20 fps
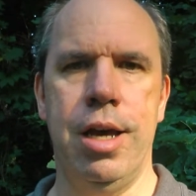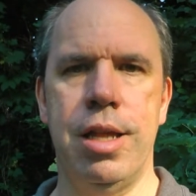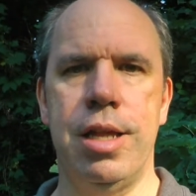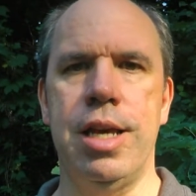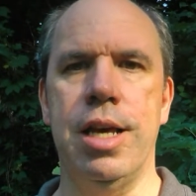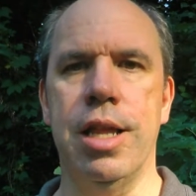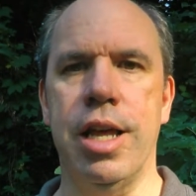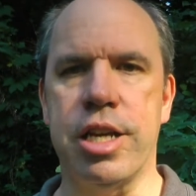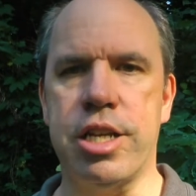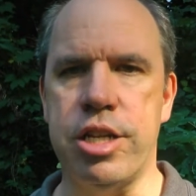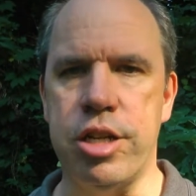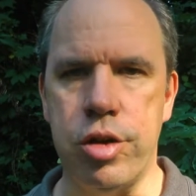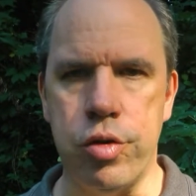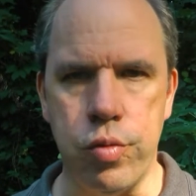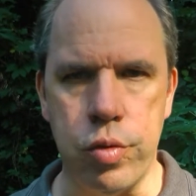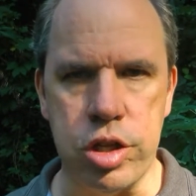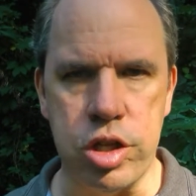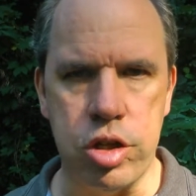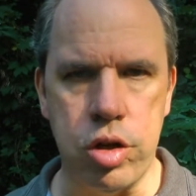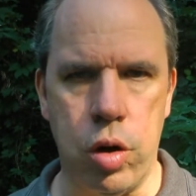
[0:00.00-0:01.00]
the election
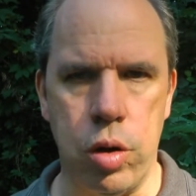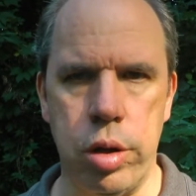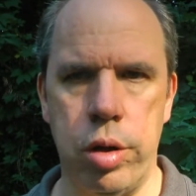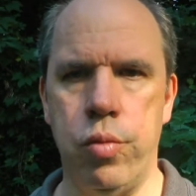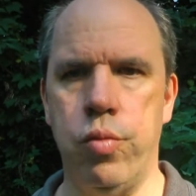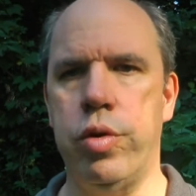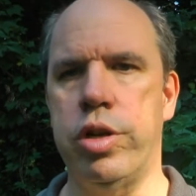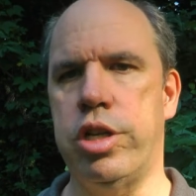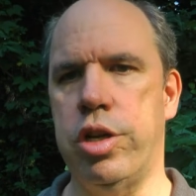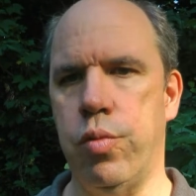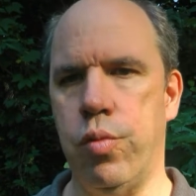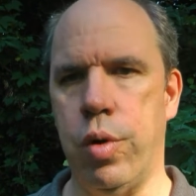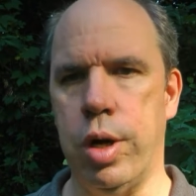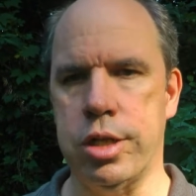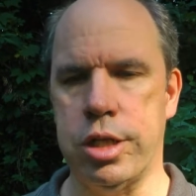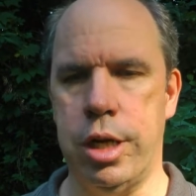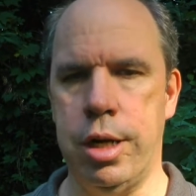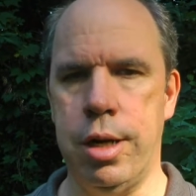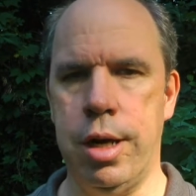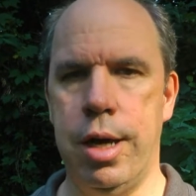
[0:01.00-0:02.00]
was stolen, which it
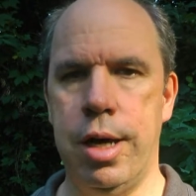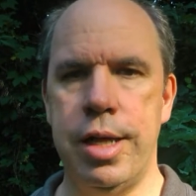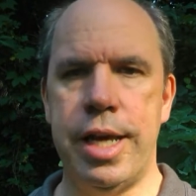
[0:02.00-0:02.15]
wasn't.